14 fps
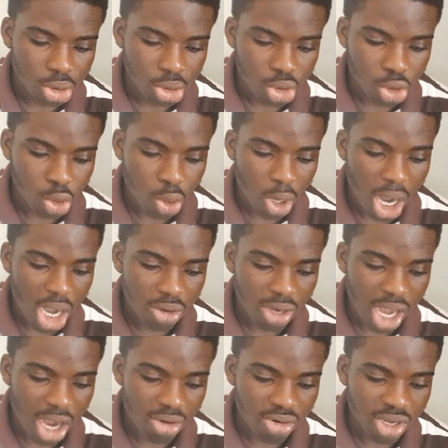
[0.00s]
So
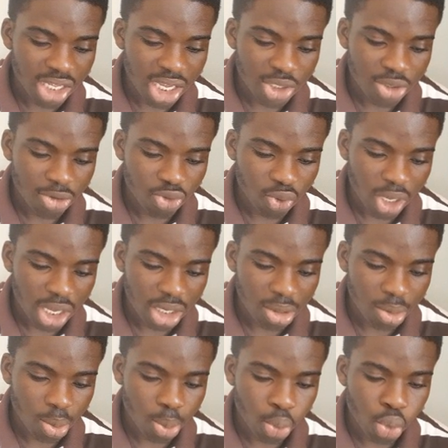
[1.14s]
aggregator software can
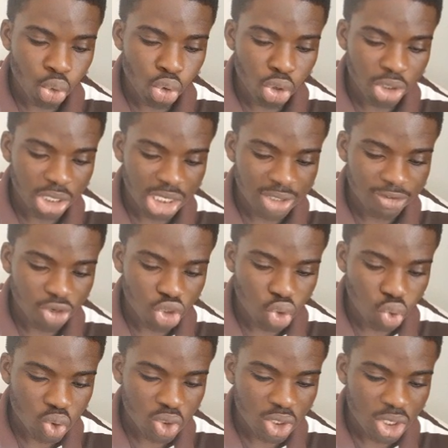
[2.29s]
pull content for
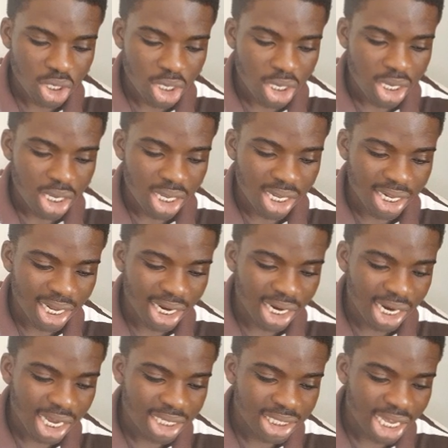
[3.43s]
use in
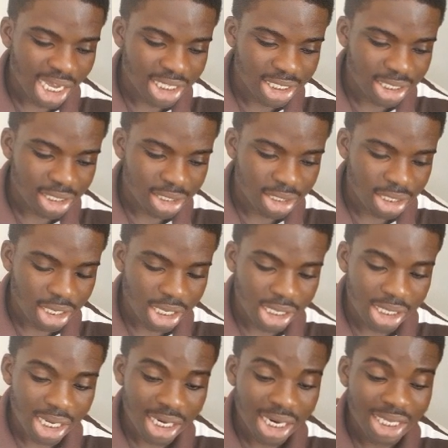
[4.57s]
another site, in
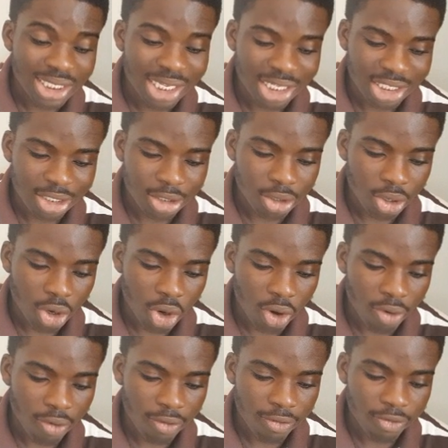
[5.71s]
another setting,
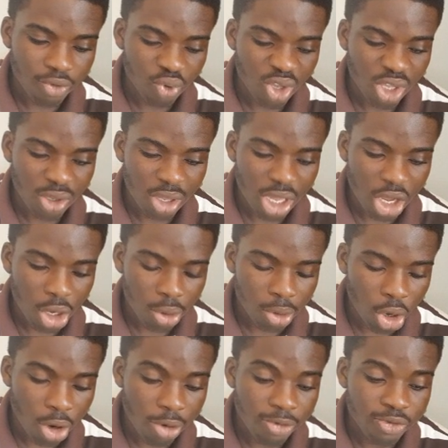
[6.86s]
or
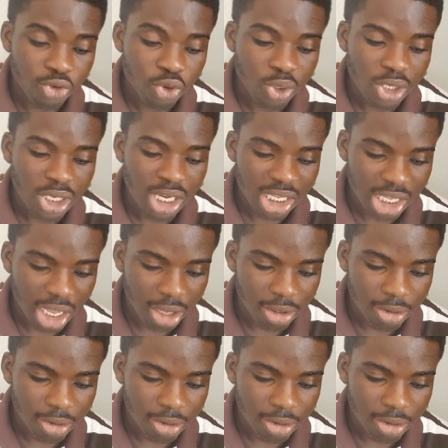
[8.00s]
viewing later,